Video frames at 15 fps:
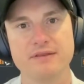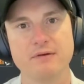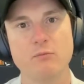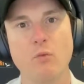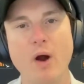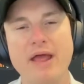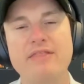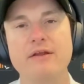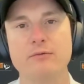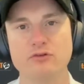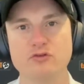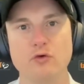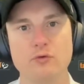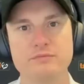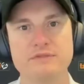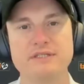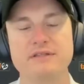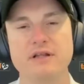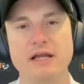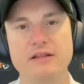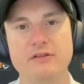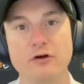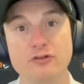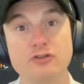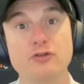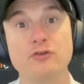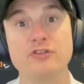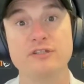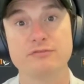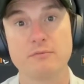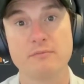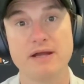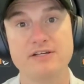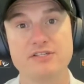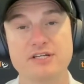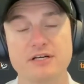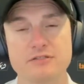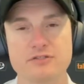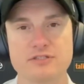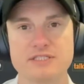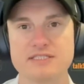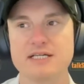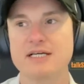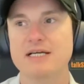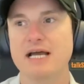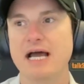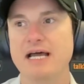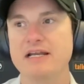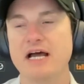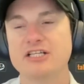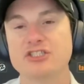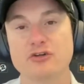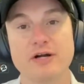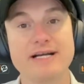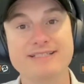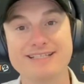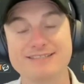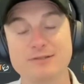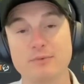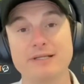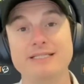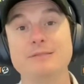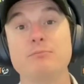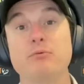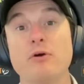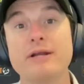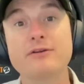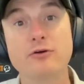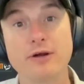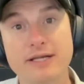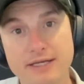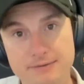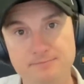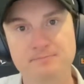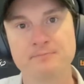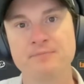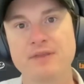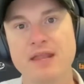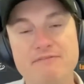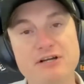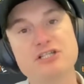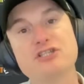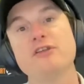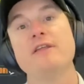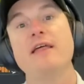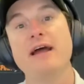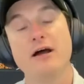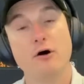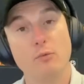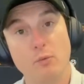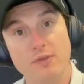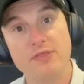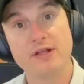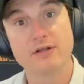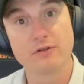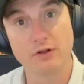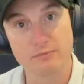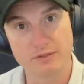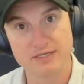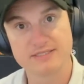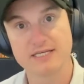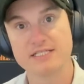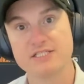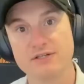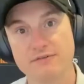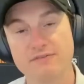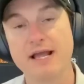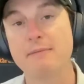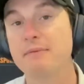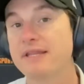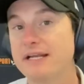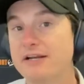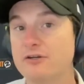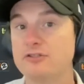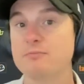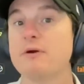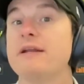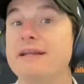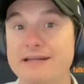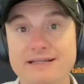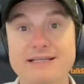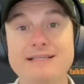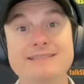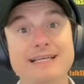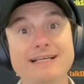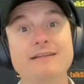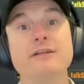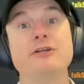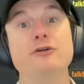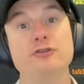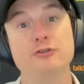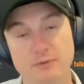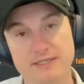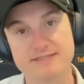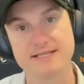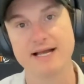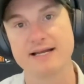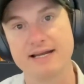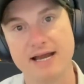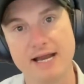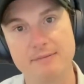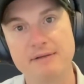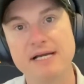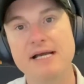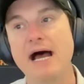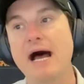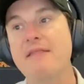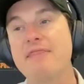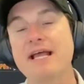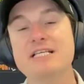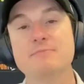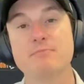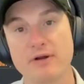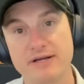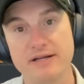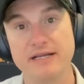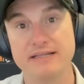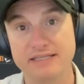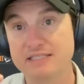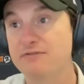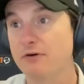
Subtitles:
way that it was formed in those two different major countries. And Australia doesn't really spread cricket. Eventually they help with the globalization of the game, but they don't spread it. It is England who spreads that game, and they spread it in this